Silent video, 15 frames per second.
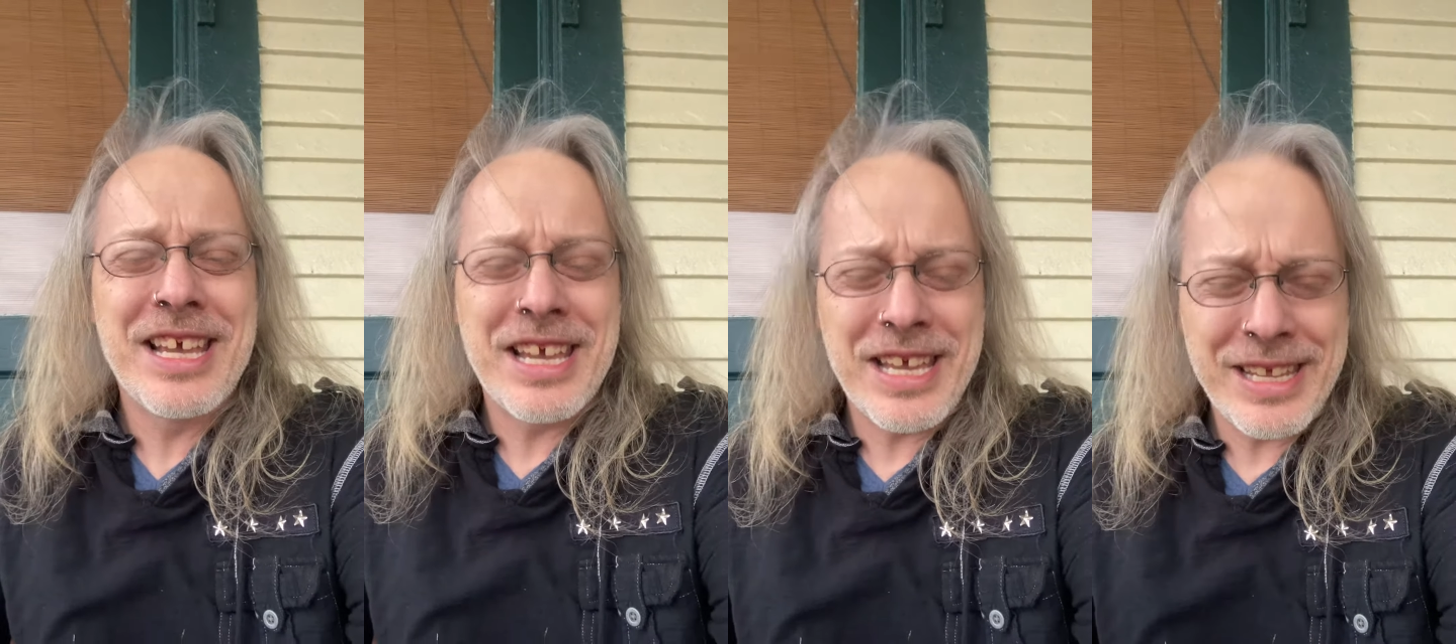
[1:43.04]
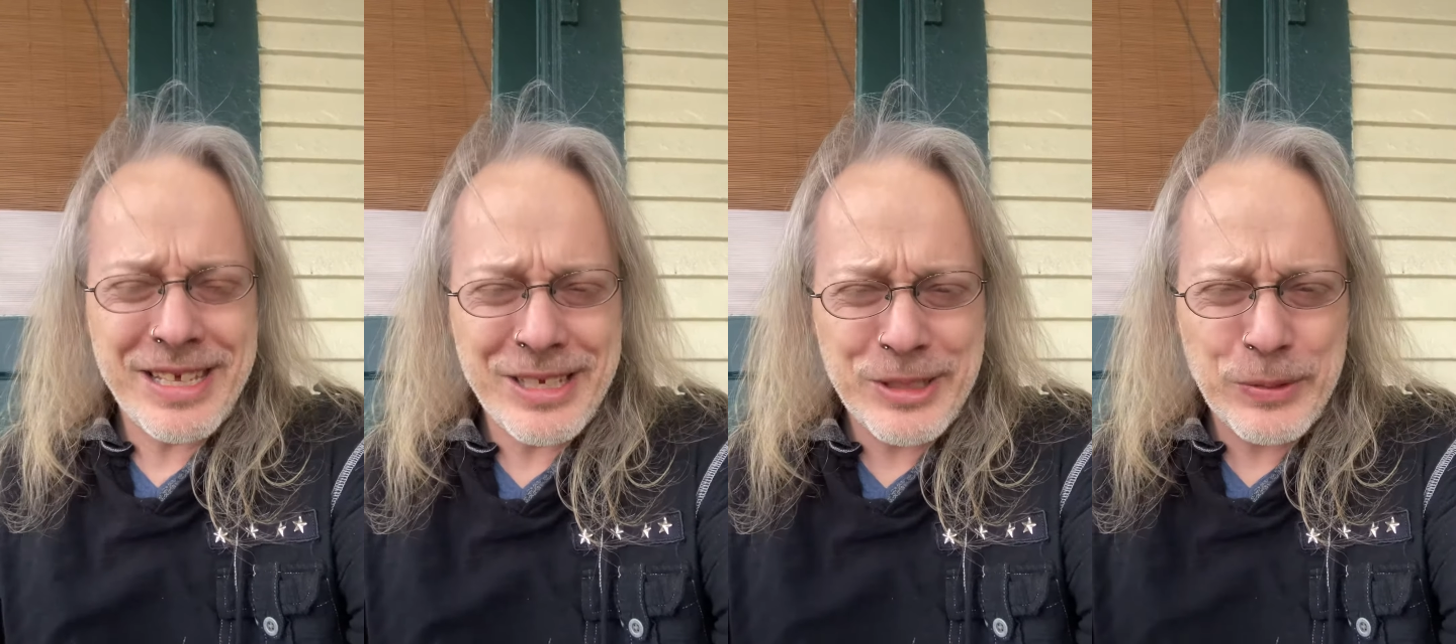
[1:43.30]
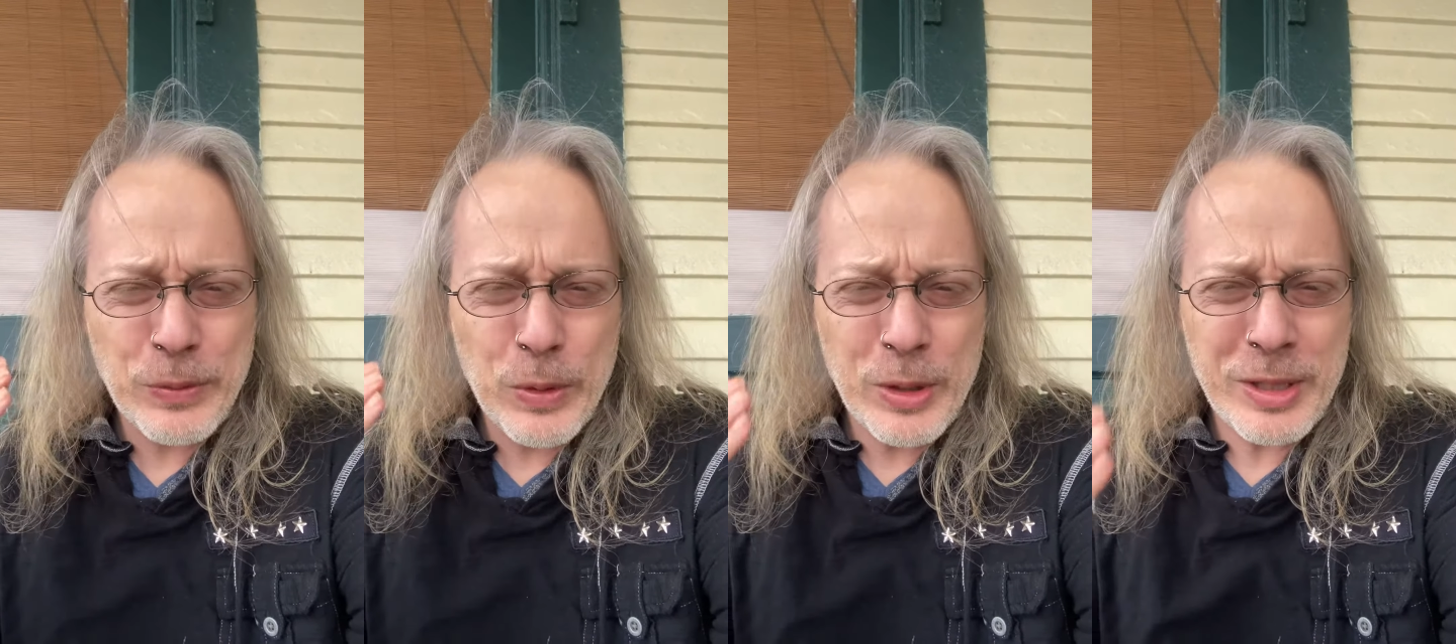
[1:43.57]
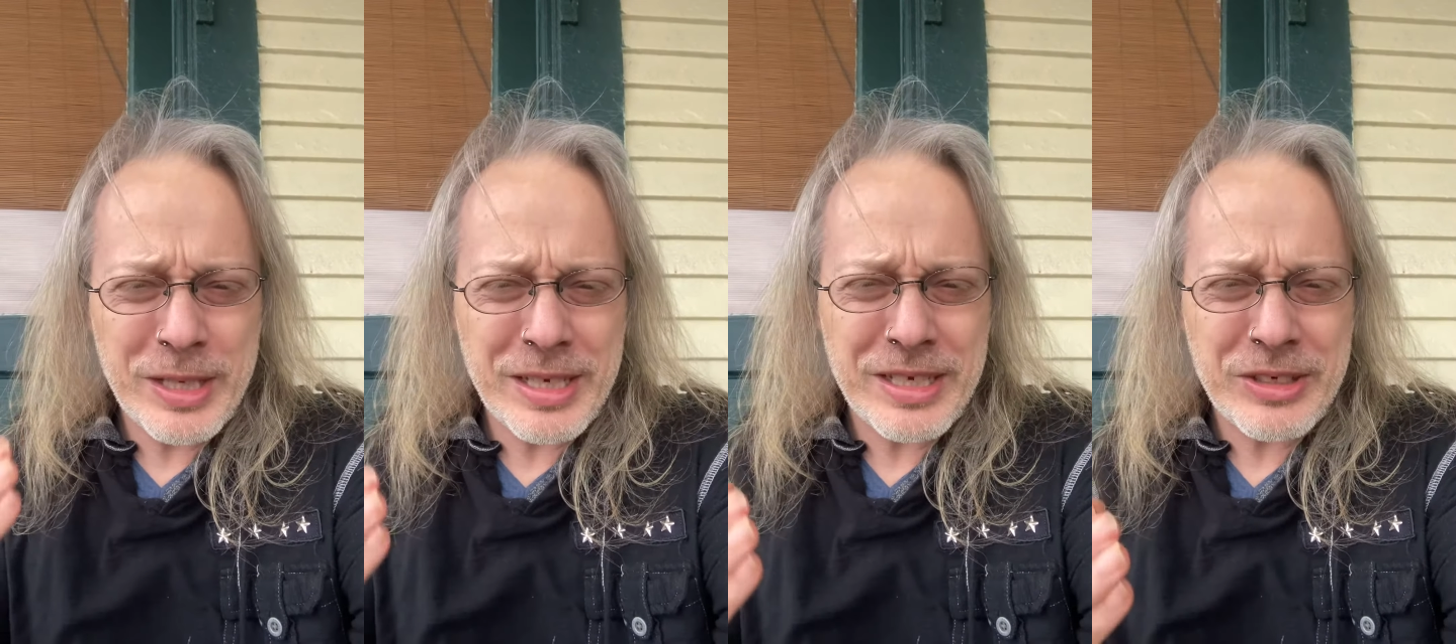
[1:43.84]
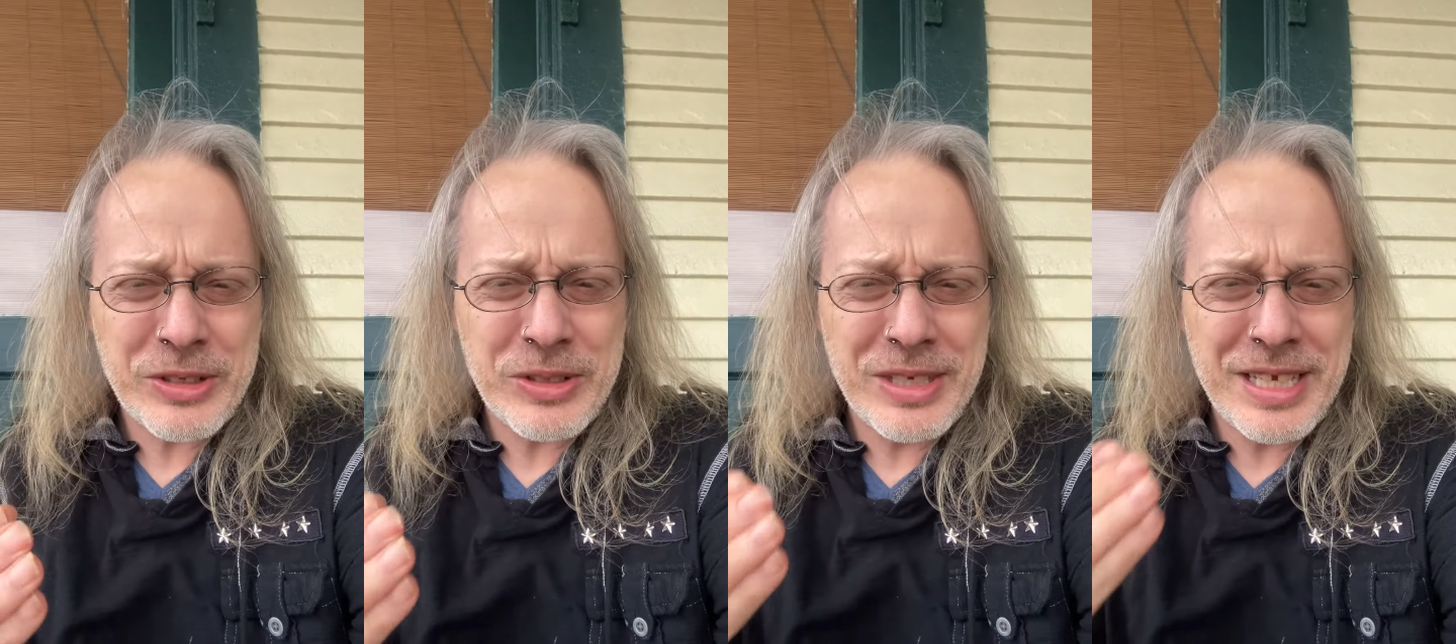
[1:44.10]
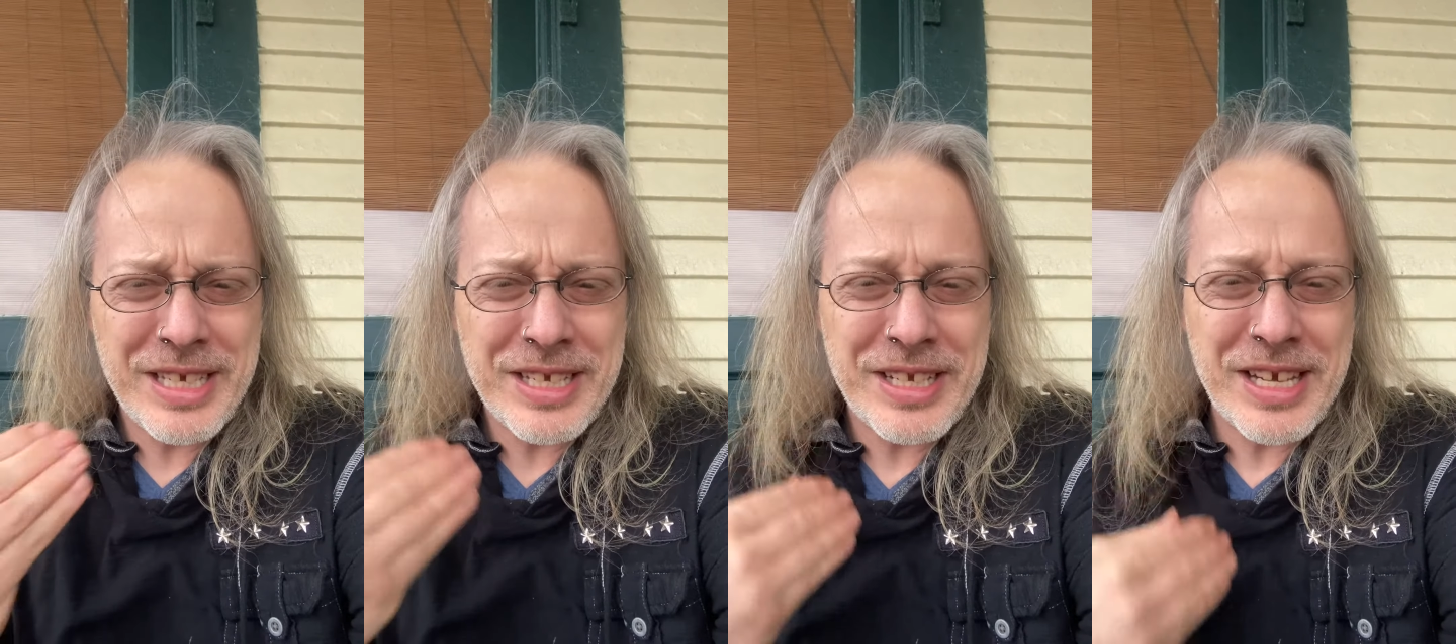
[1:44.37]
and he is working
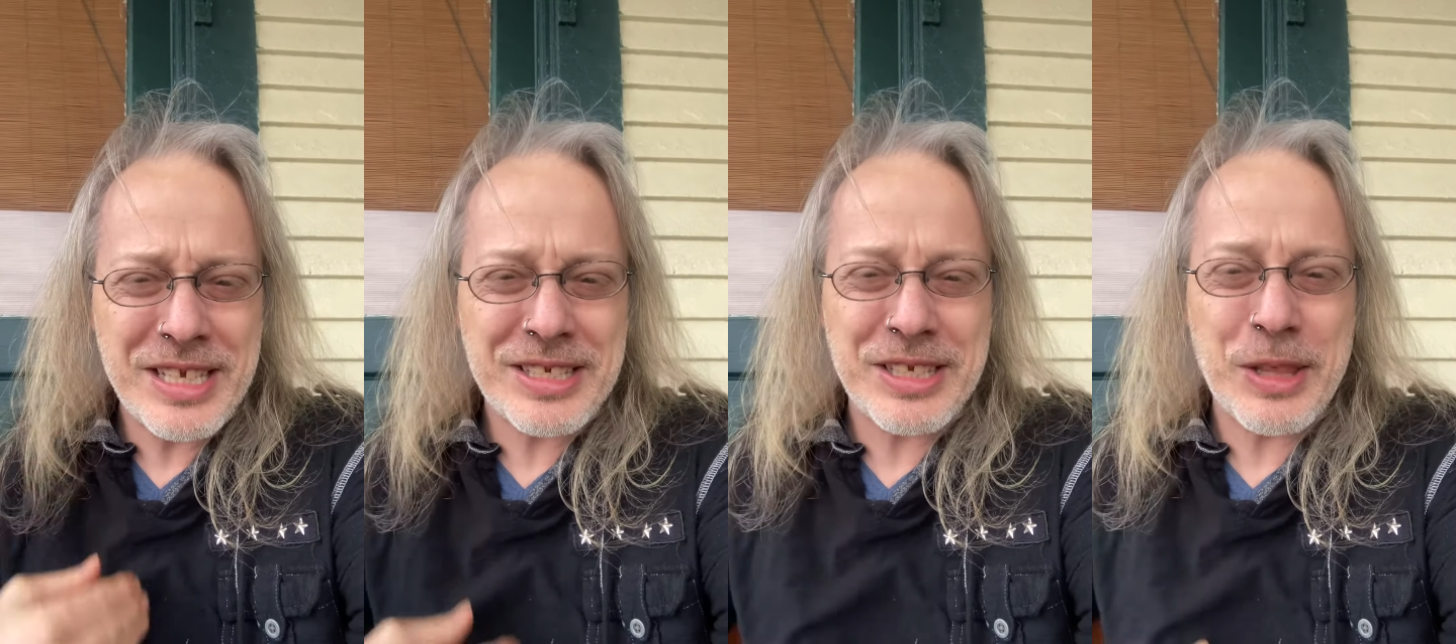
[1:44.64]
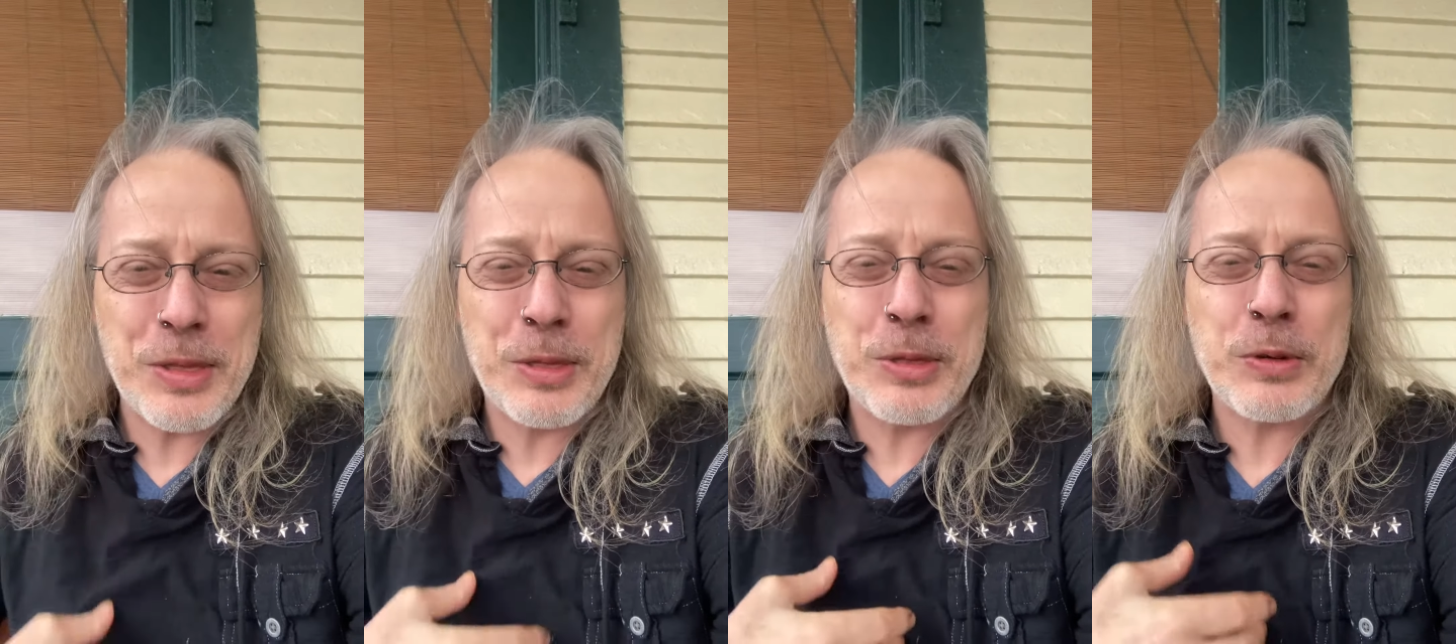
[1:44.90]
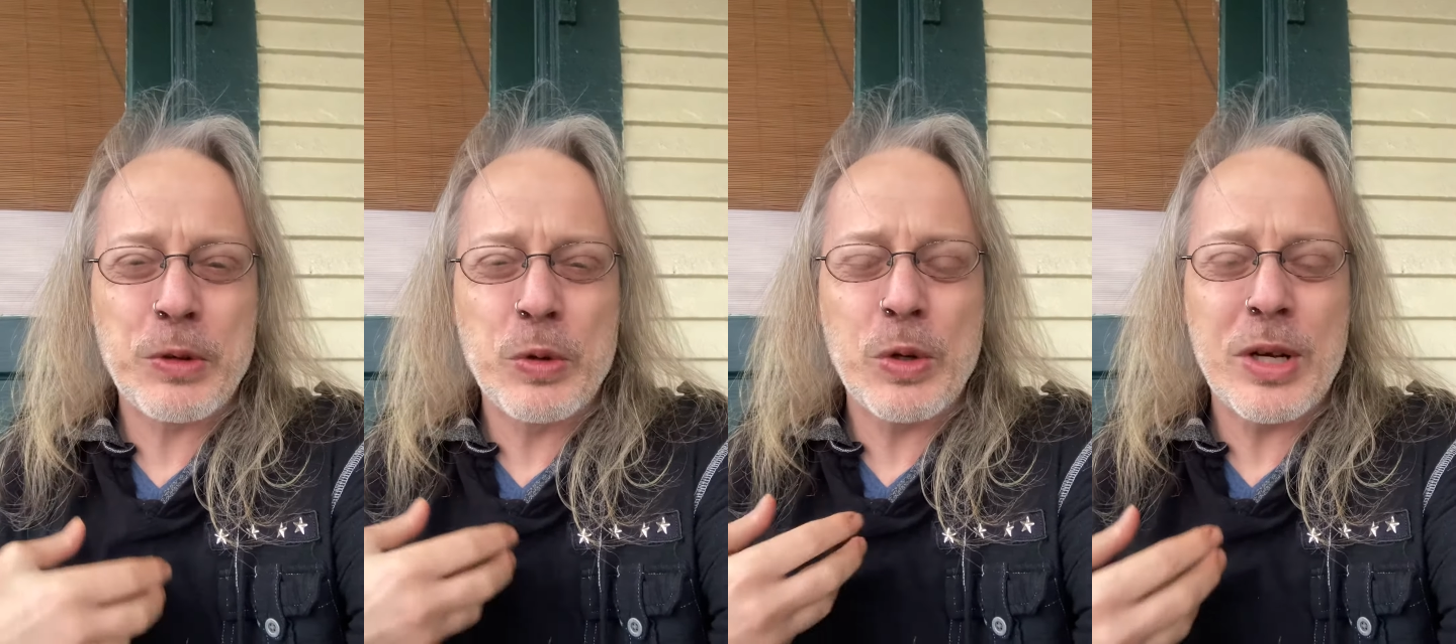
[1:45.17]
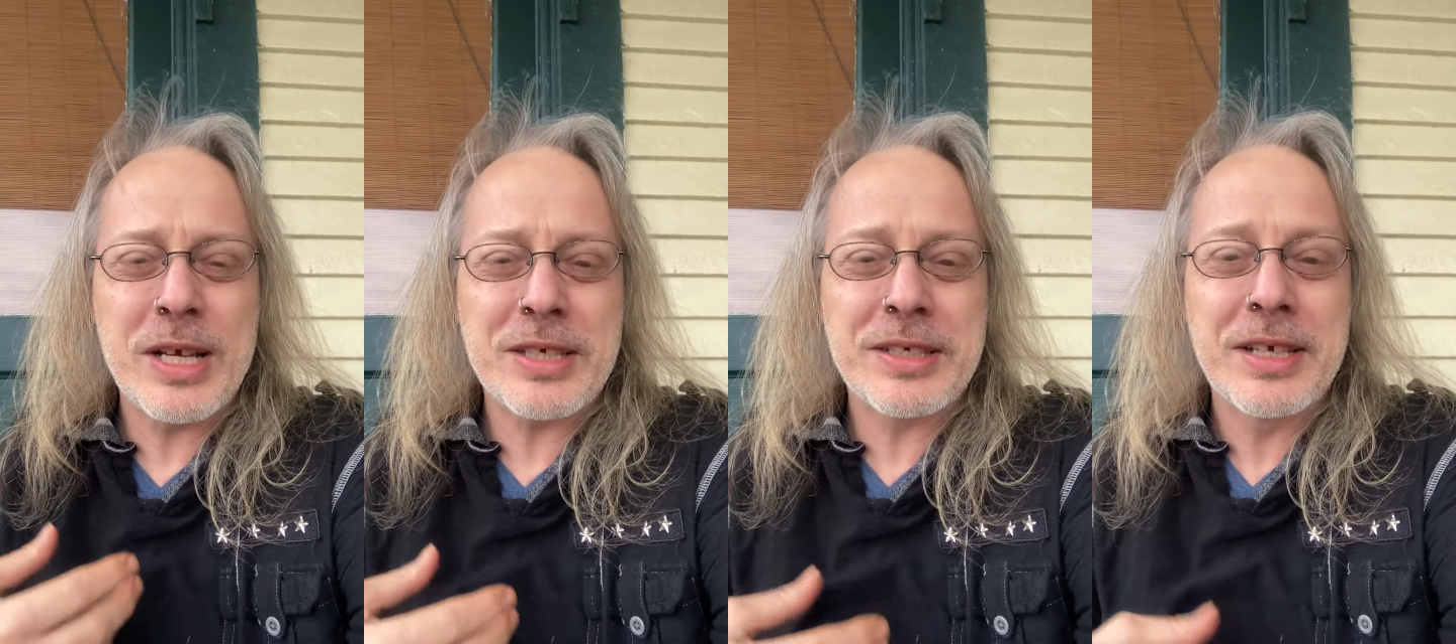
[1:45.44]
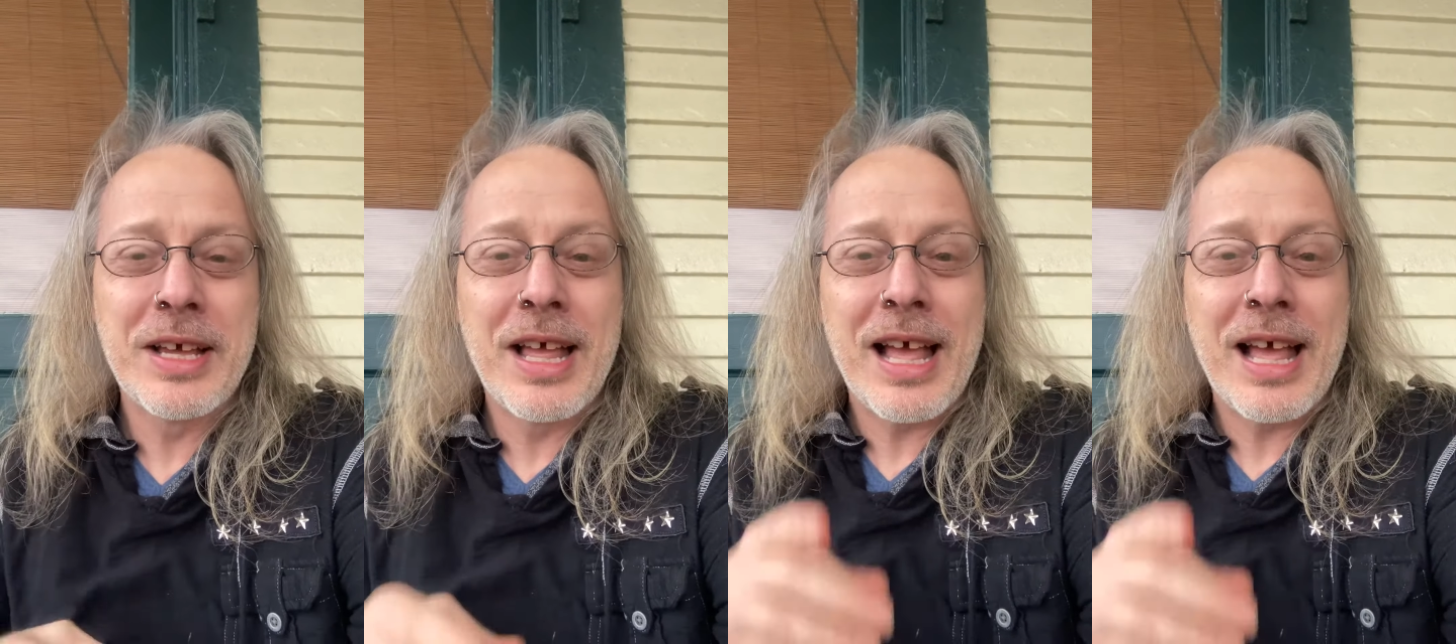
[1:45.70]
in us and through us.